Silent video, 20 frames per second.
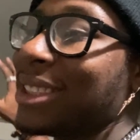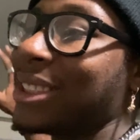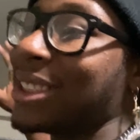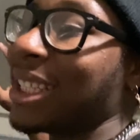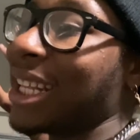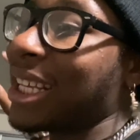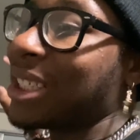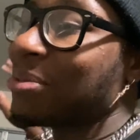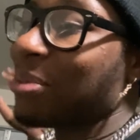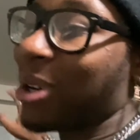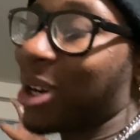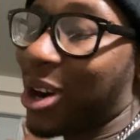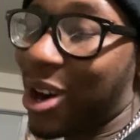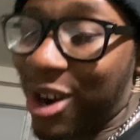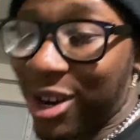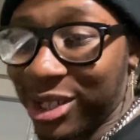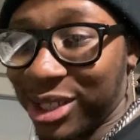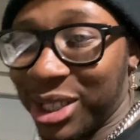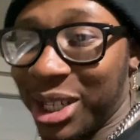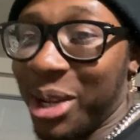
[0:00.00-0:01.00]
That's my
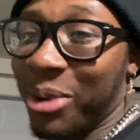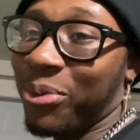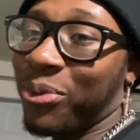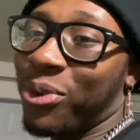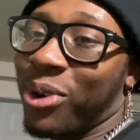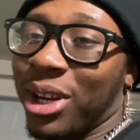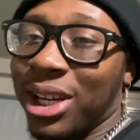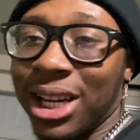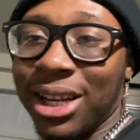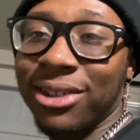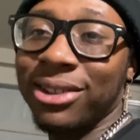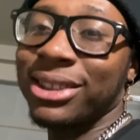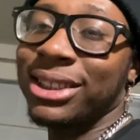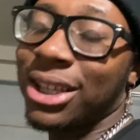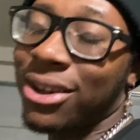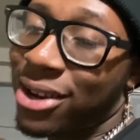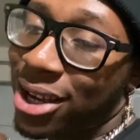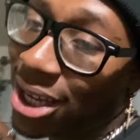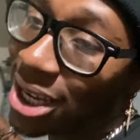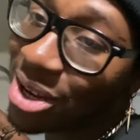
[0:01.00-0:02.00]
car's name for right now
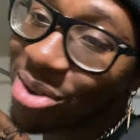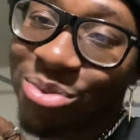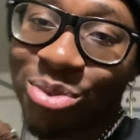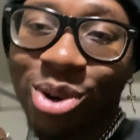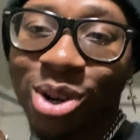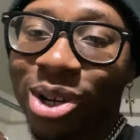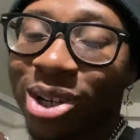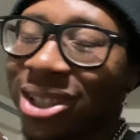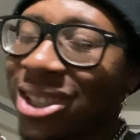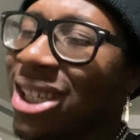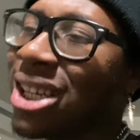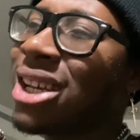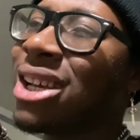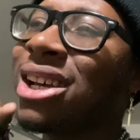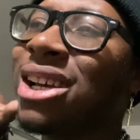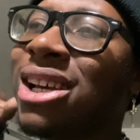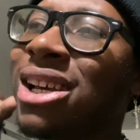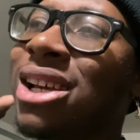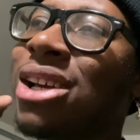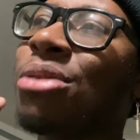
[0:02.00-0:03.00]
until I get
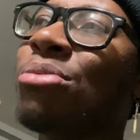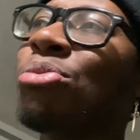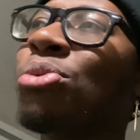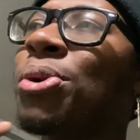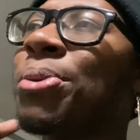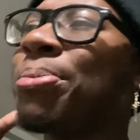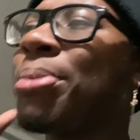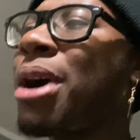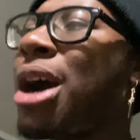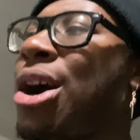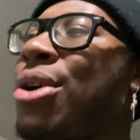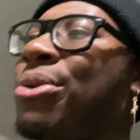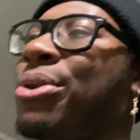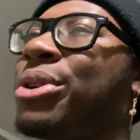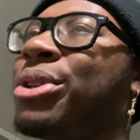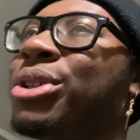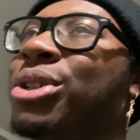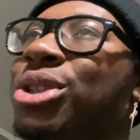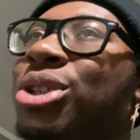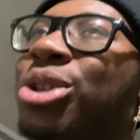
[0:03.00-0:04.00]
more power.